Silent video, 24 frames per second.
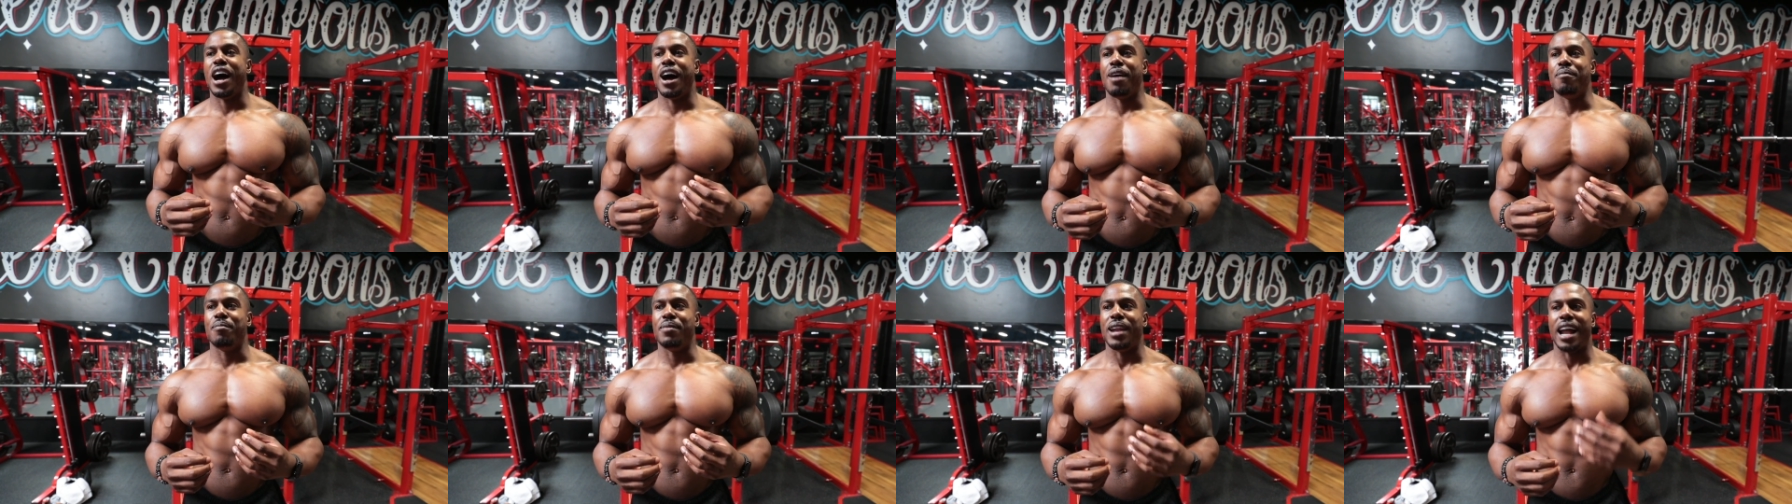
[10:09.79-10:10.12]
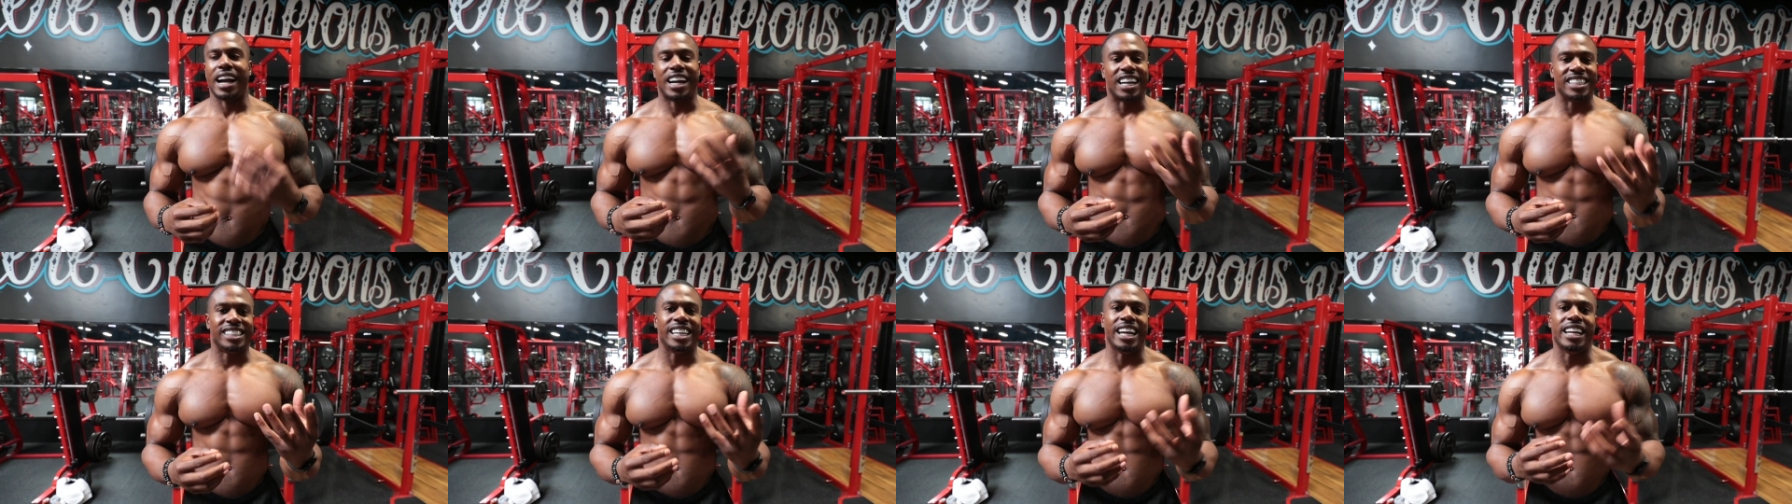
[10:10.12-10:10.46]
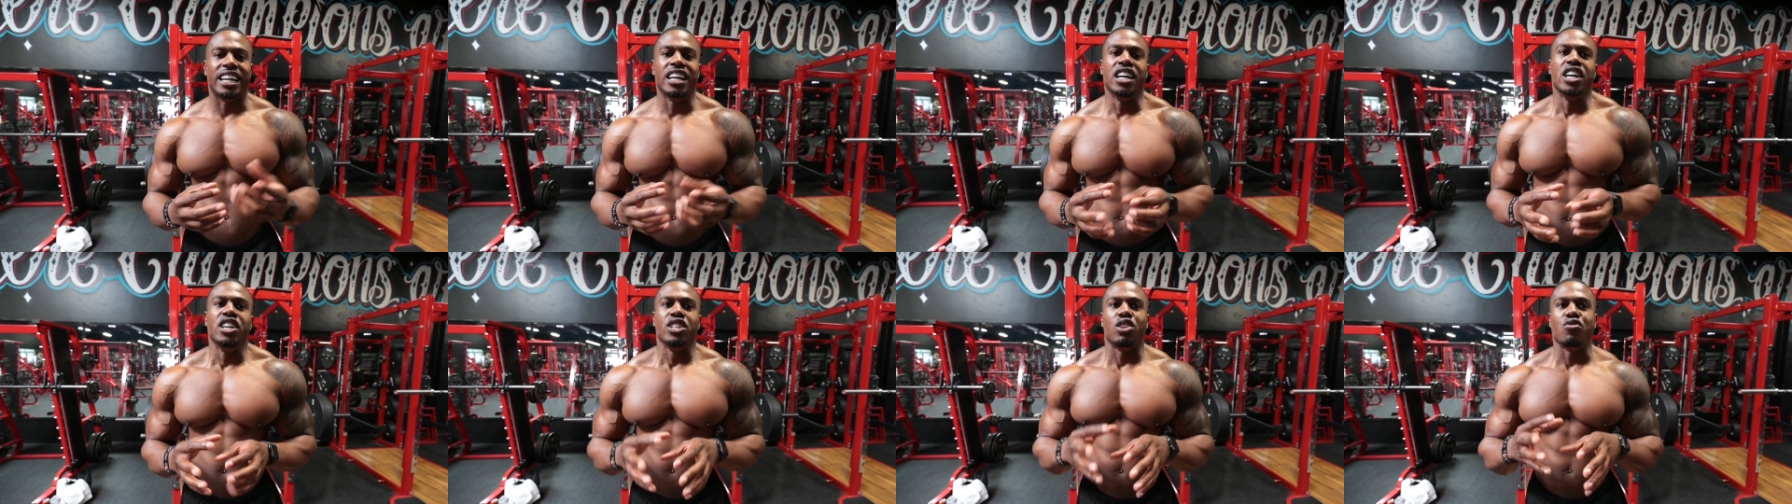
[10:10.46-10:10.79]
like I
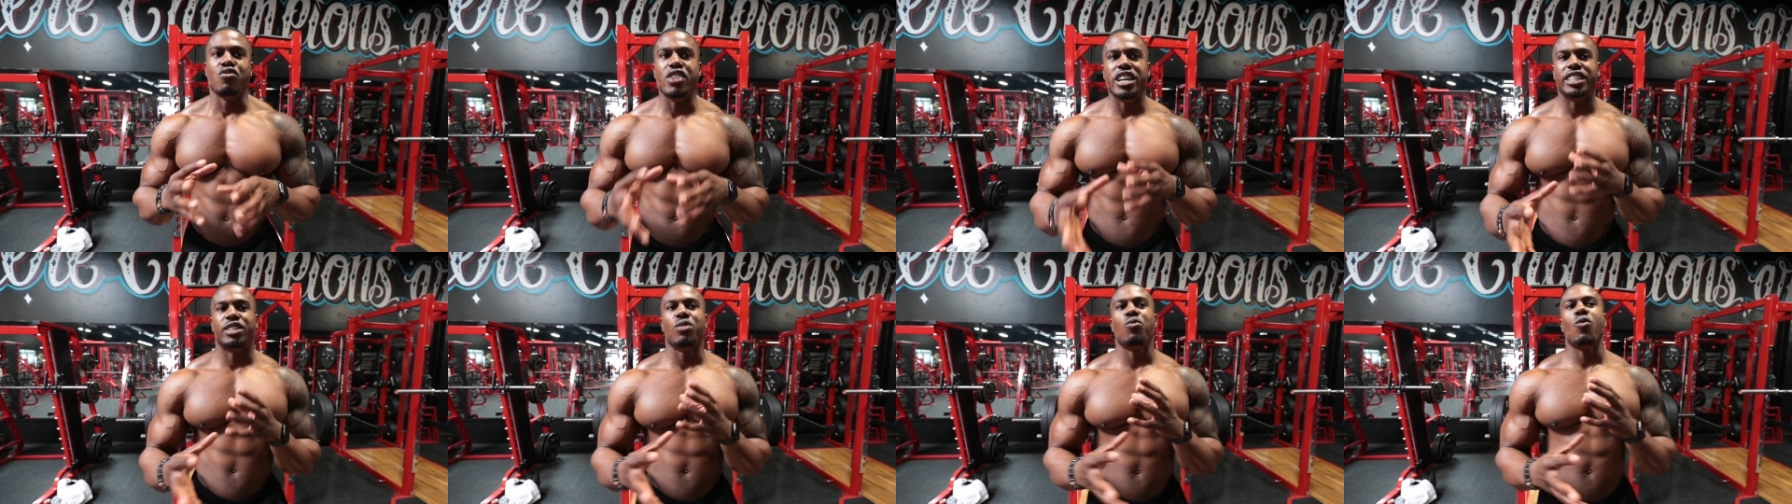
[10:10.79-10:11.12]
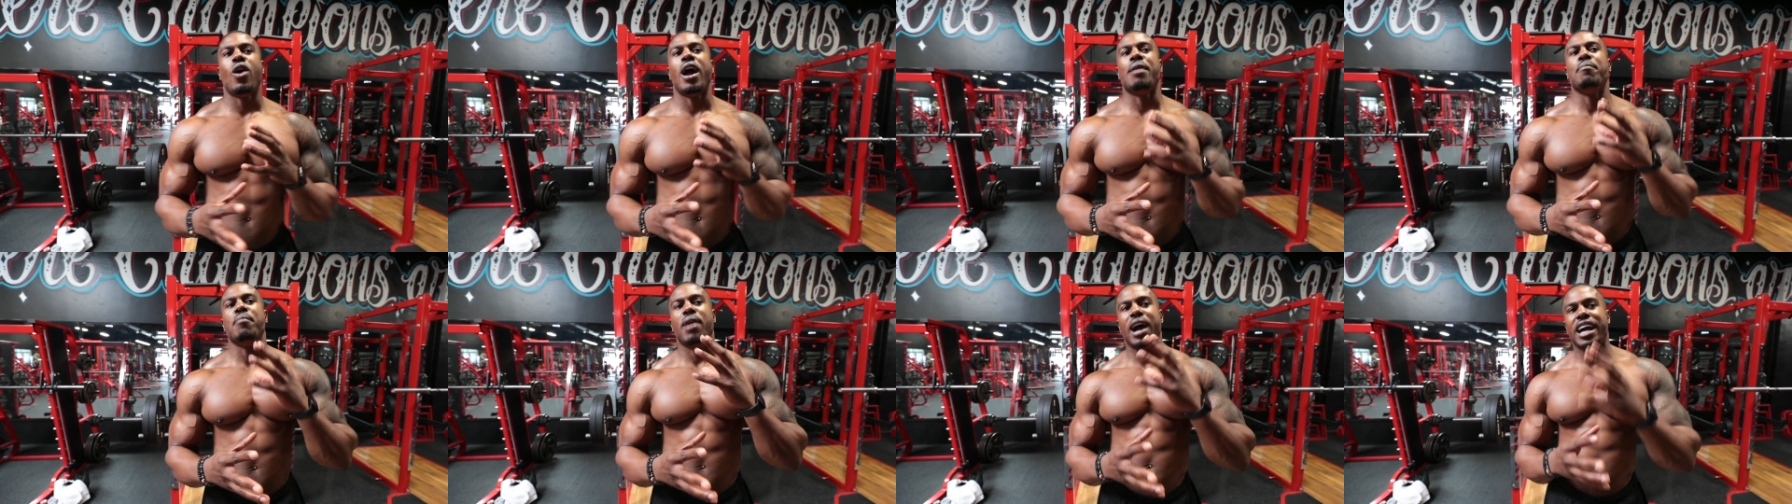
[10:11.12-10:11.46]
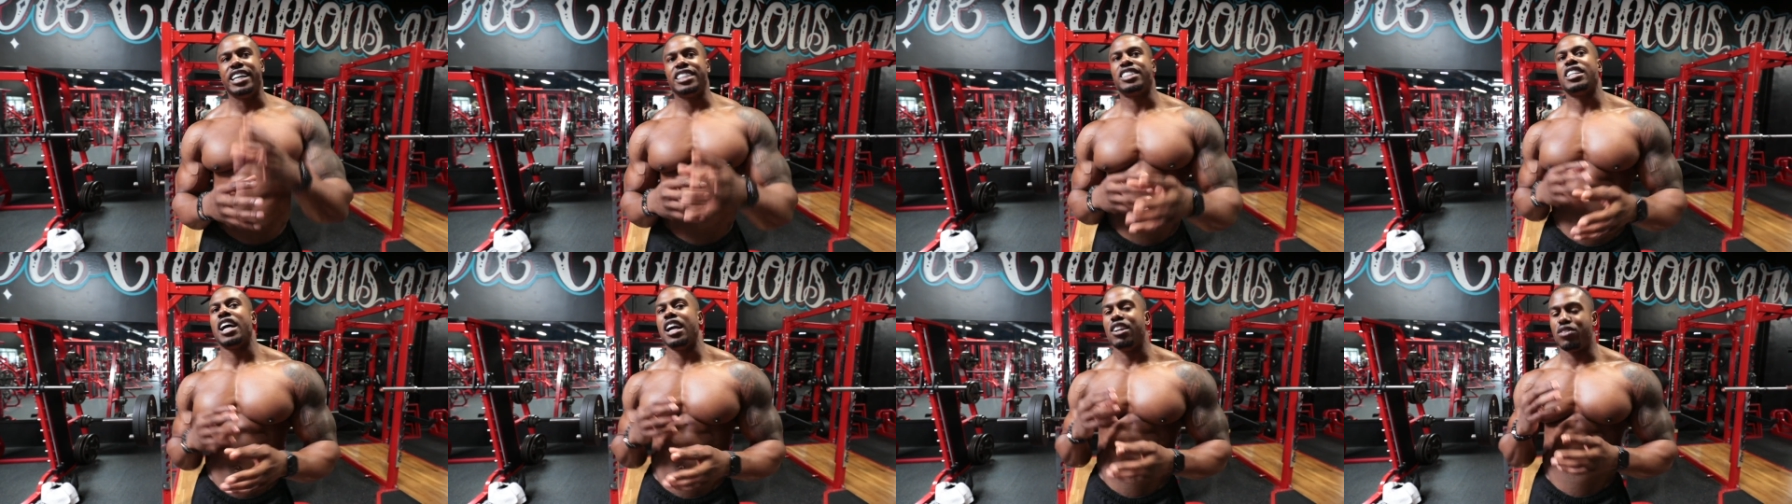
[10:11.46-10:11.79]
said, the reason why my
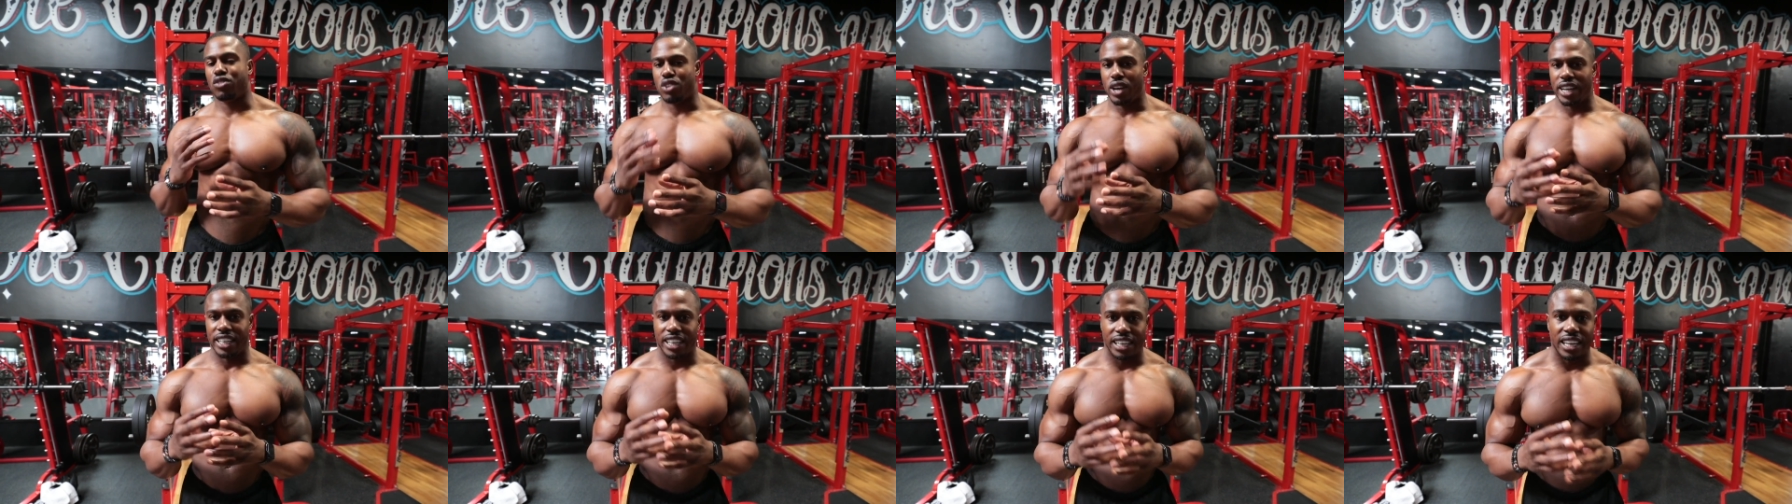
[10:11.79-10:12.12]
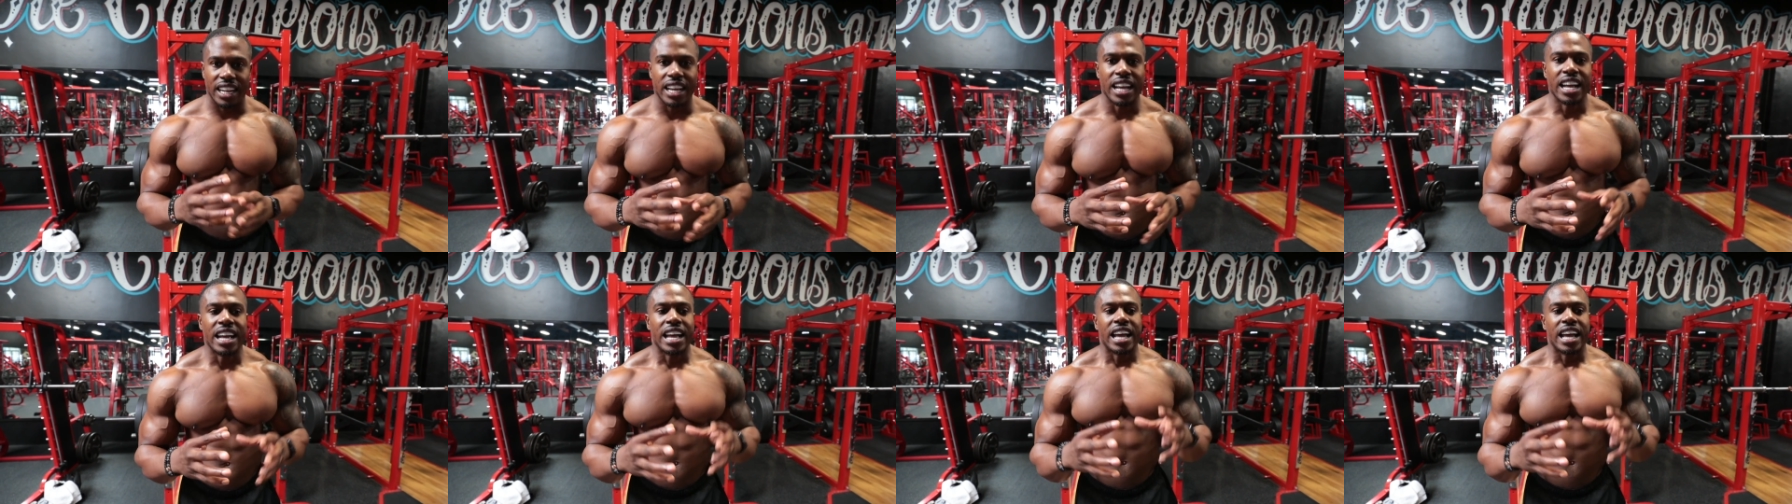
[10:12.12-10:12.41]
style of training